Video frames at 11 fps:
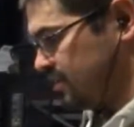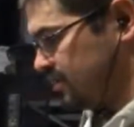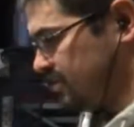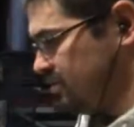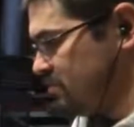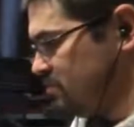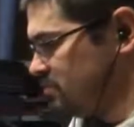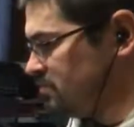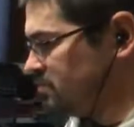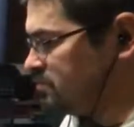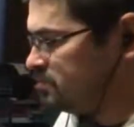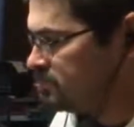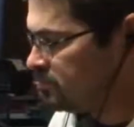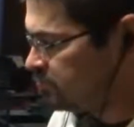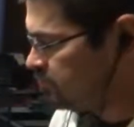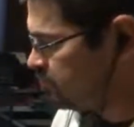So,
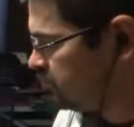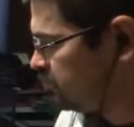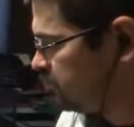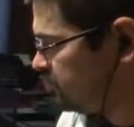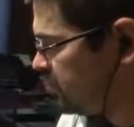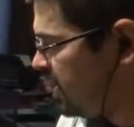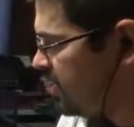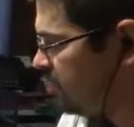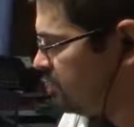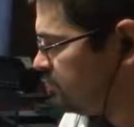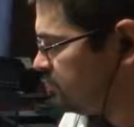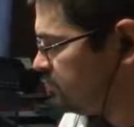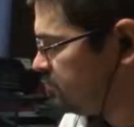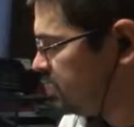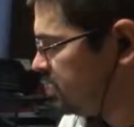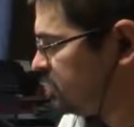yeah,
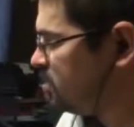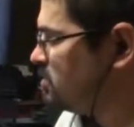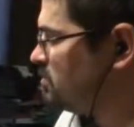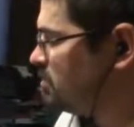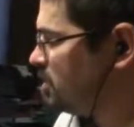that's awesome.